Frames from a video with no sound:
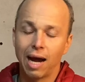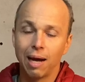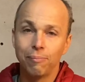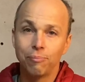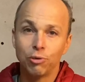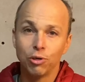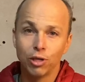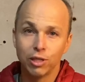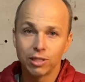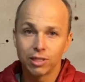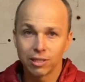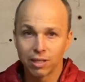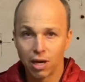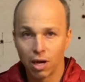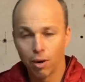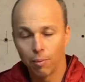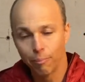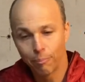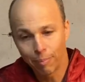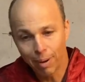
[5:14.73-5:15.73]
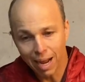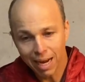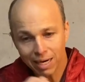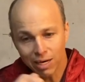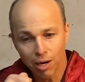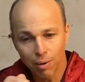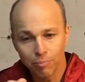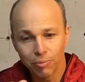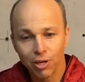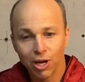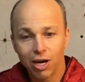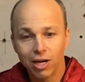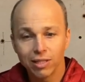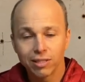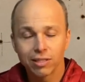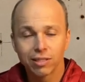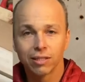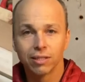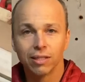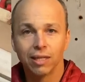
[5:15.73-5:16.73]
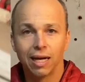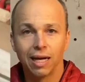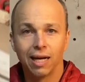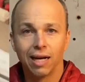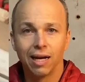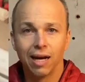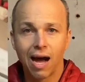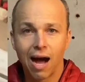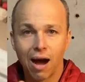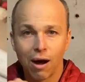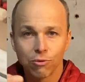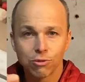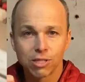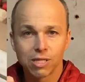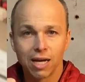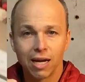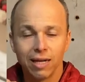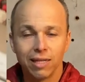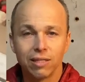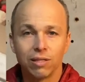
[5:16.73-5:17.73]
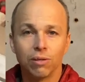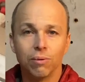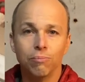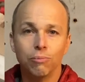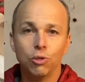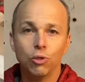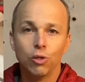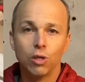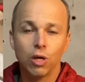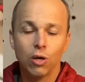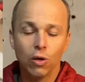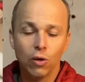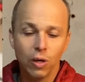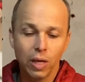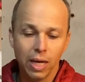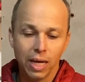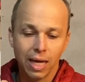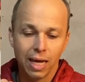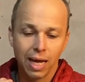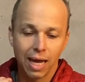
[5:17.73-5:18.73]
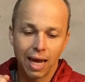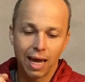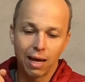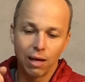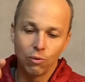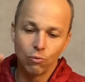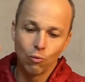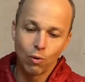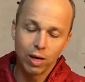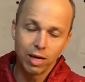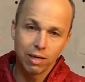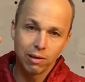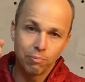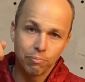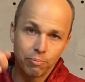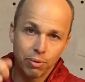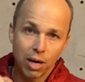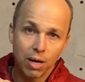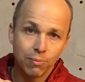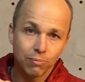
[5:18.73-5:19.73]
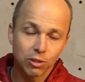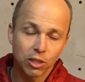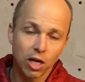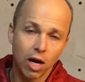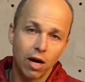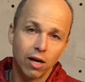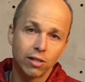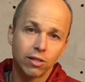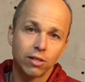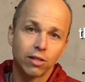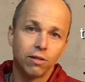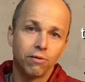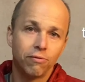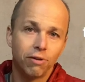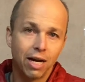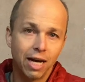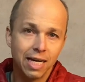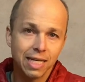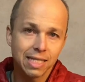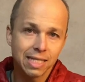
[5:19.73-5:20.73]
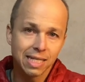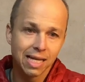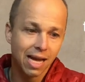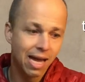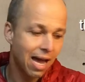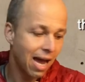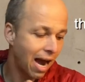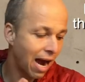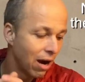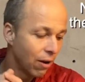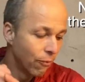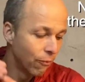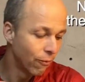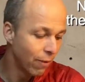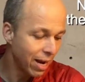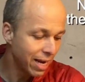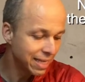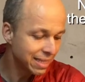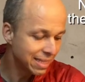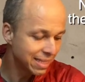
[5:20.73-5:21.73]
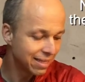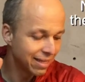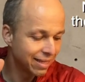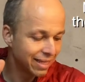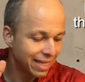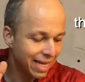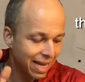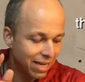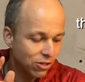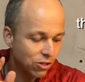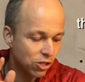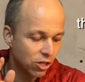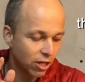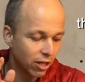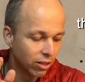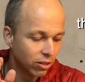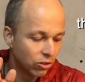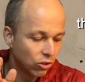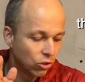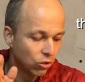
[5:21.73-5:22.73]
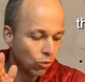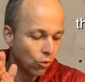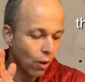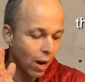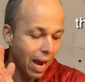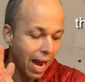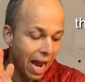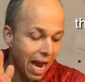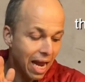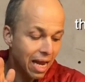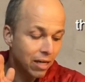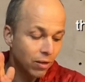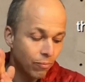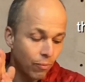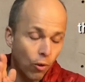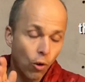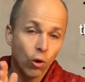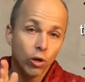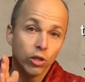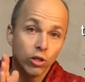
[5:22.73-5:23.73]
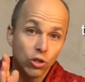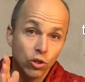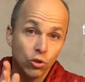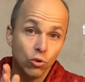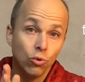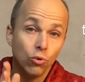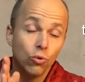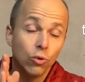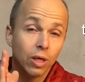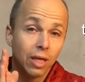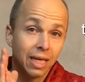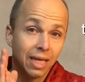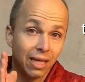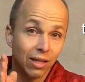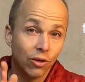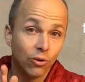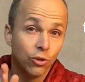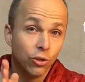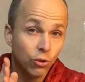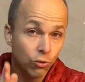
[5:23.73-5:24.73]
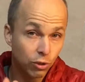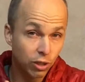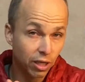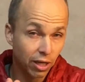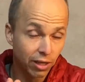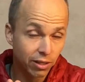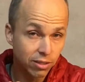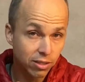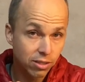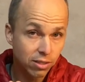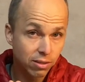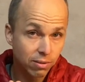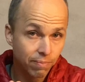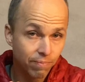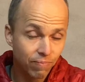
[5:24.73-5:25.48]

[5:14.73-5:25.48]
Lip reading: put a backup nut outside the Mudo, and when it bumped on the device, I raised the tension to 8.2 kilonewtons.